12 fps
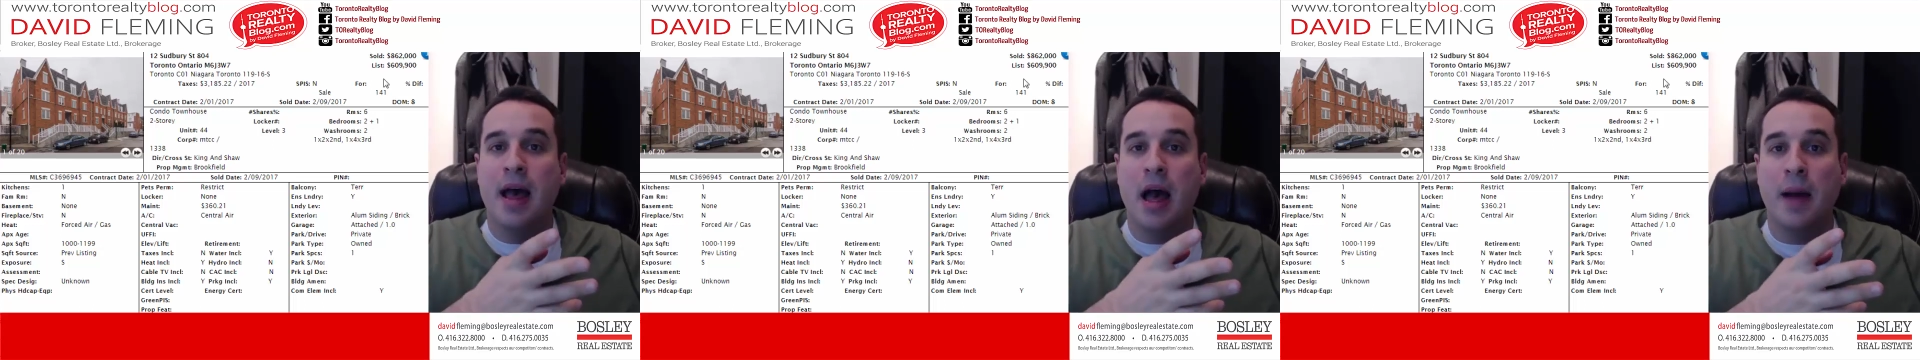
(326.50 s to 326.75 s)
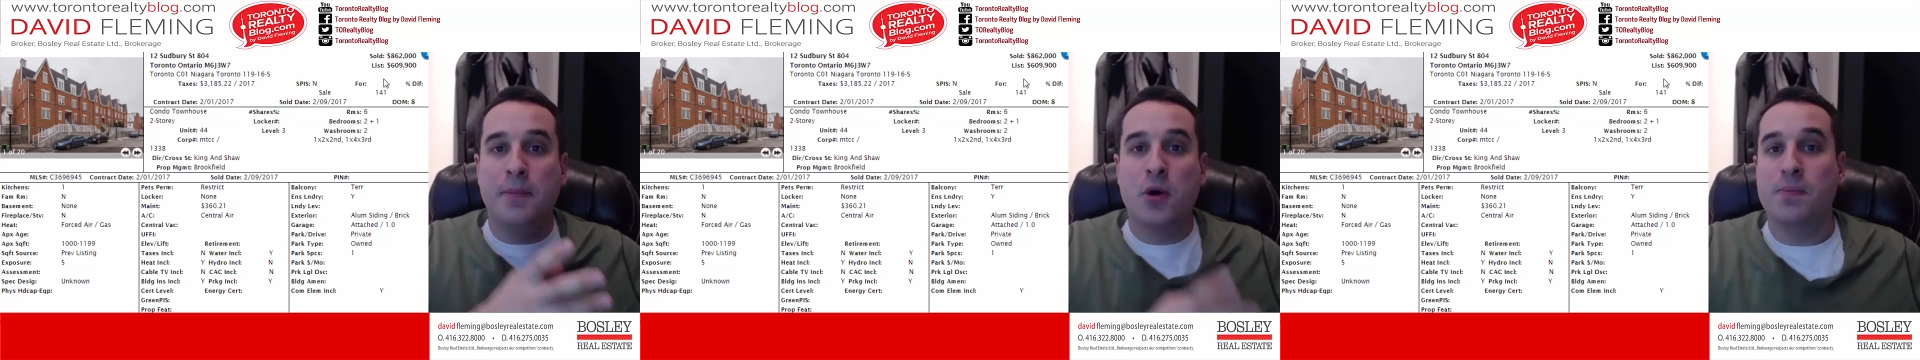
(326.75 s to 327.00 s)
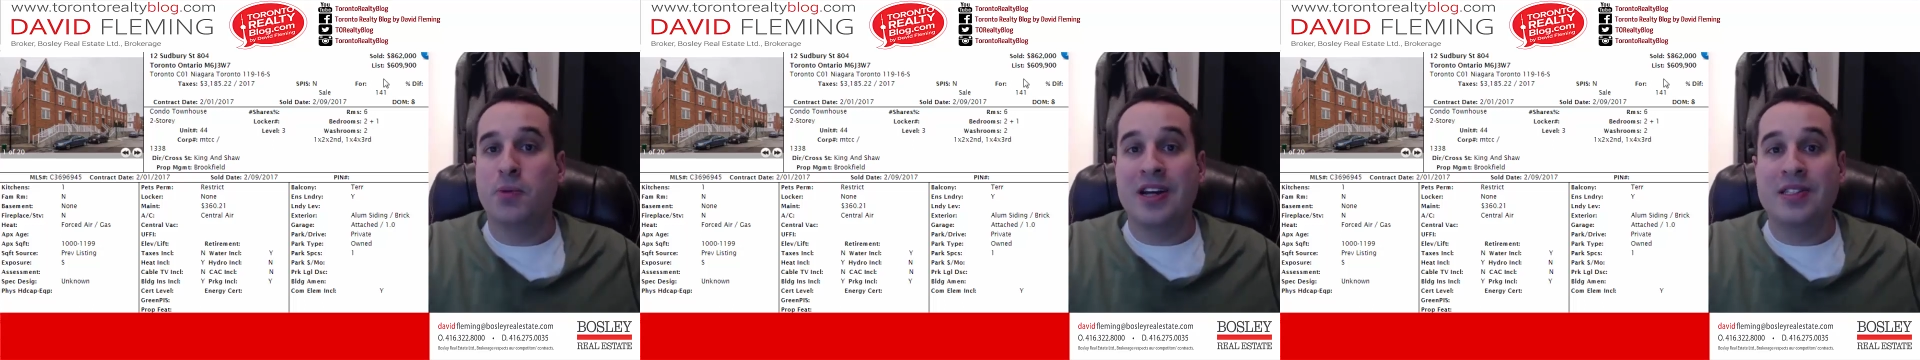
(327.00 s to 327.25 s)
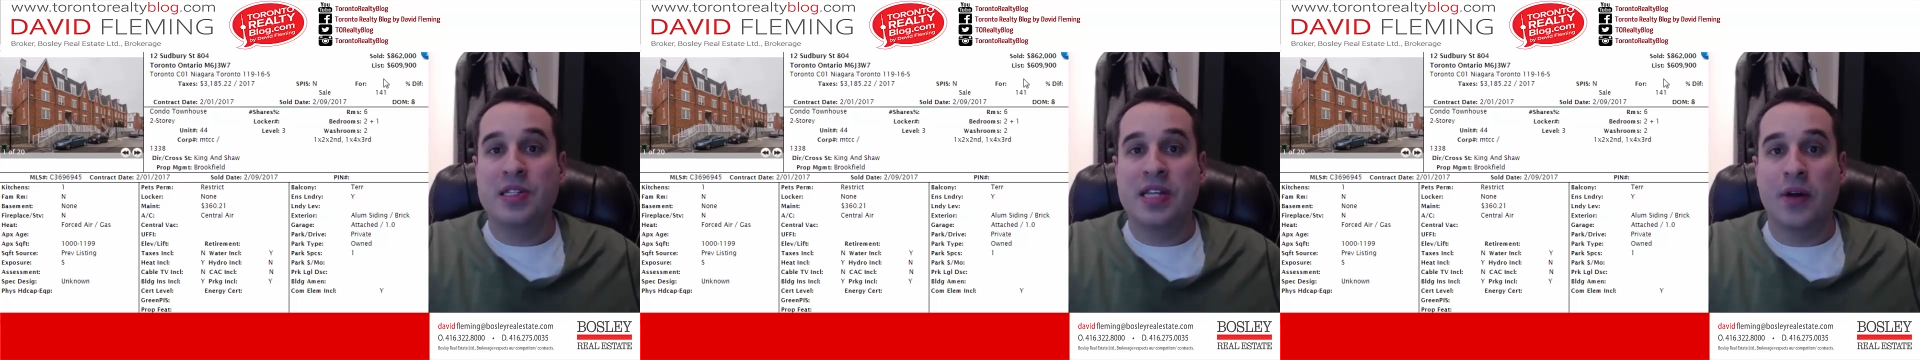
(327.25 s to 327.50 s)
I'm putting
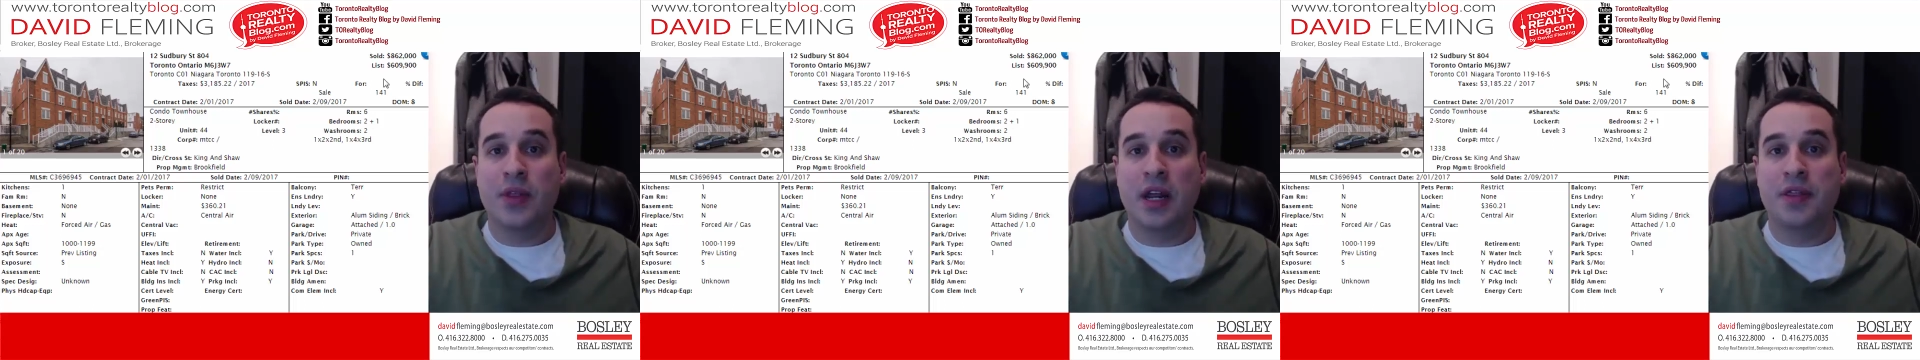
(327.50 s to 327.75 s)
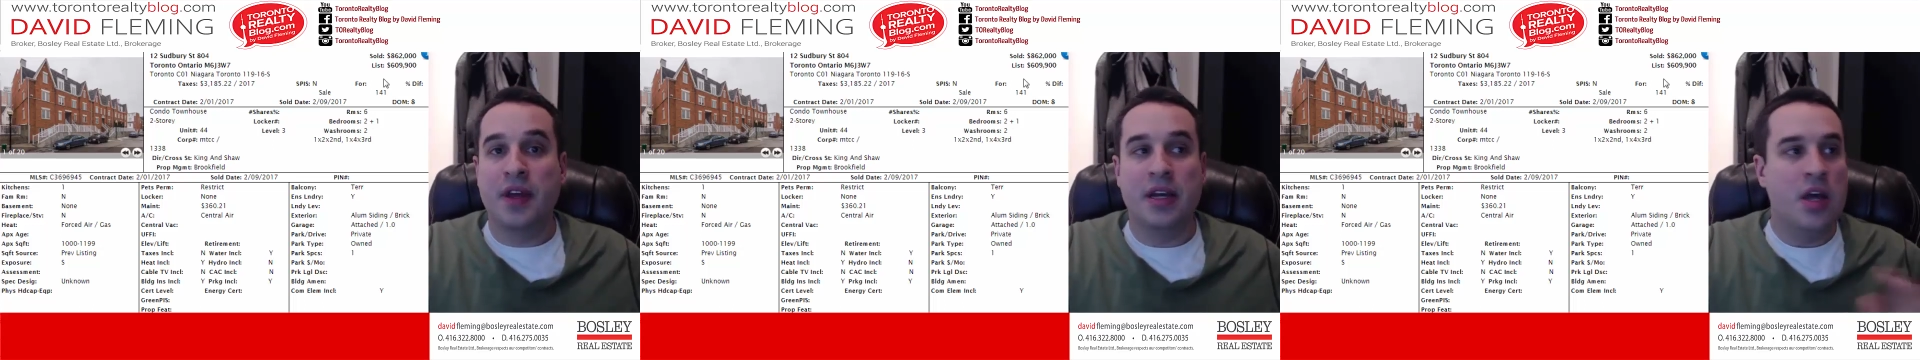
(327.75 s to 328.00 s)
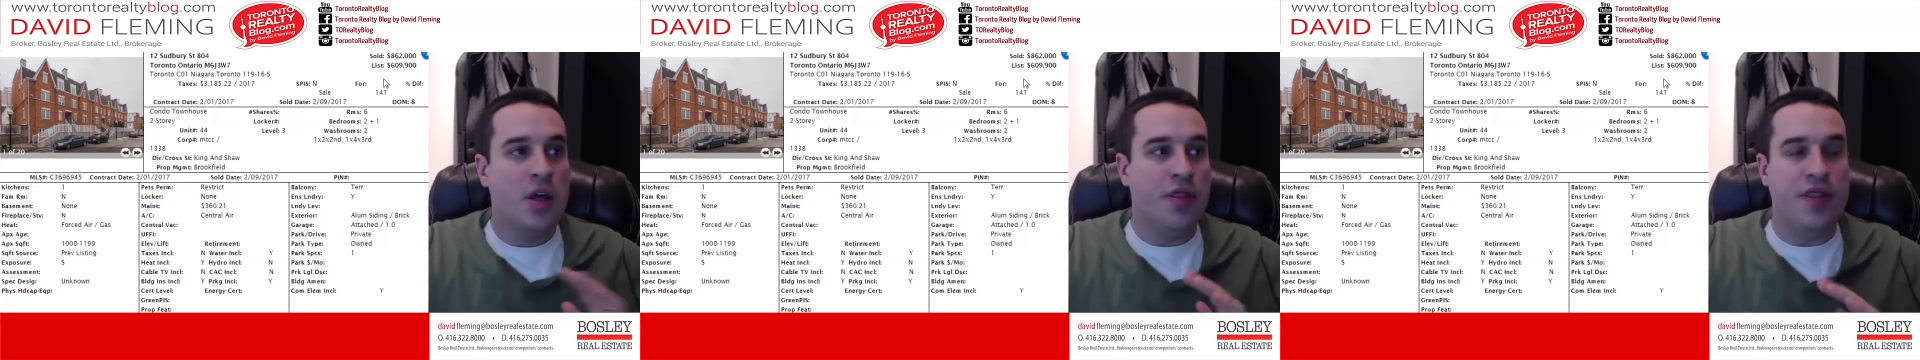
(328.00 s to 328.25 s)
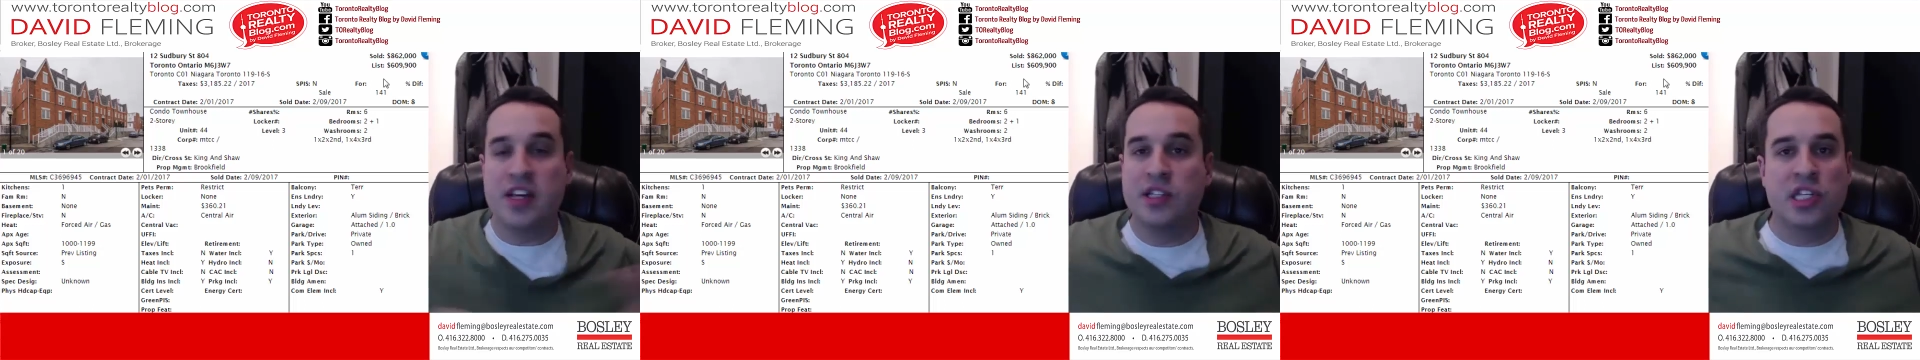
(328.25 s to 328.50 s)
prices down that I think
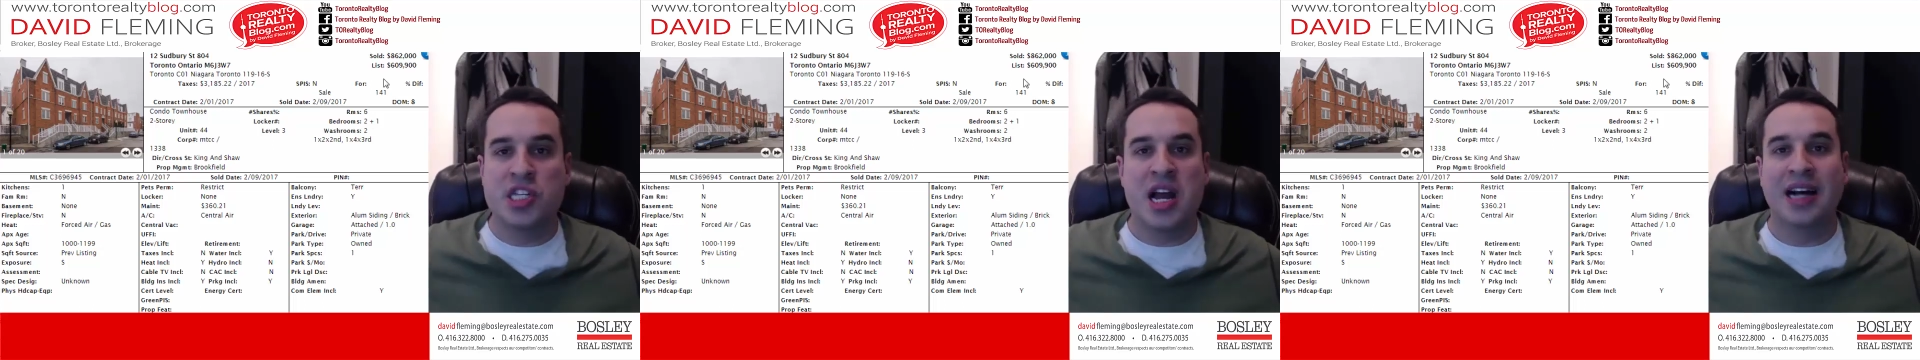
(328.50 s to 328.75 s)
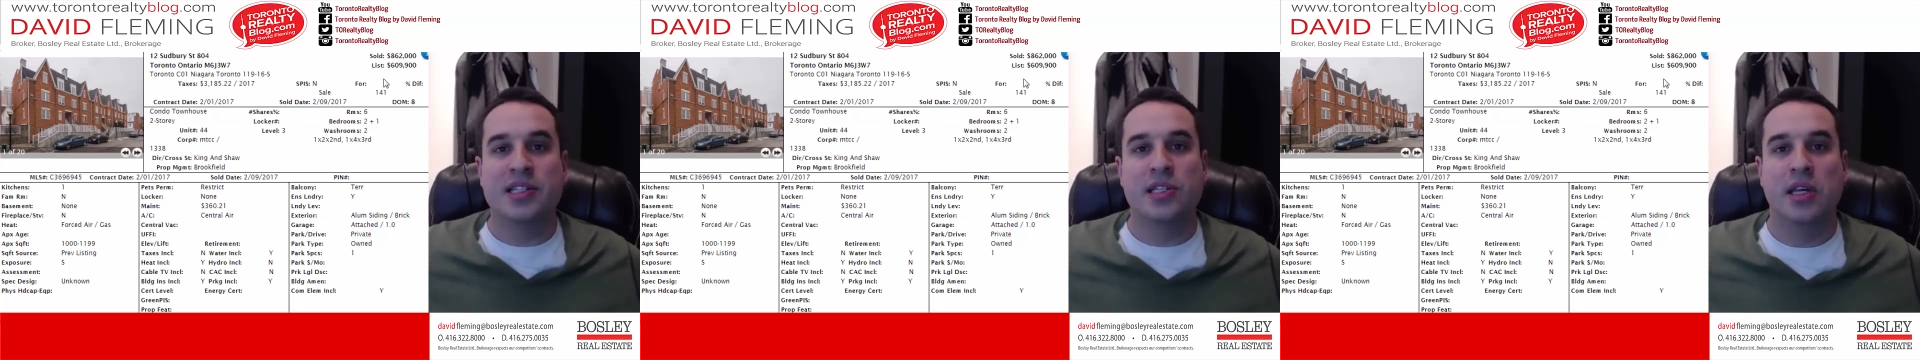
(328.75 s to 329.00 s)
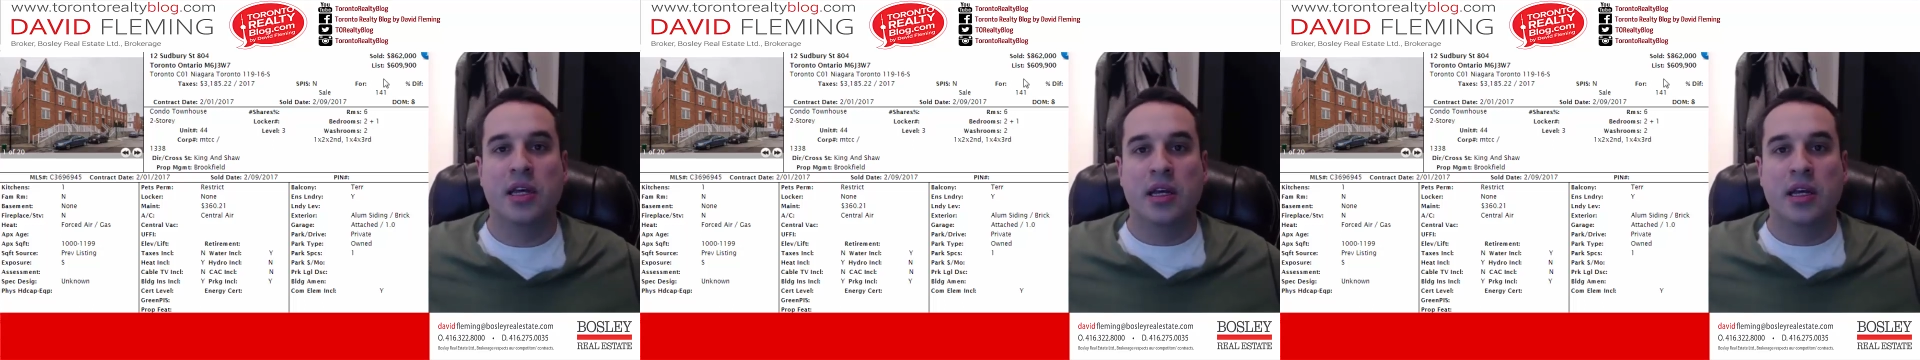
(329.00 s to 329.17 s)
this is nuts.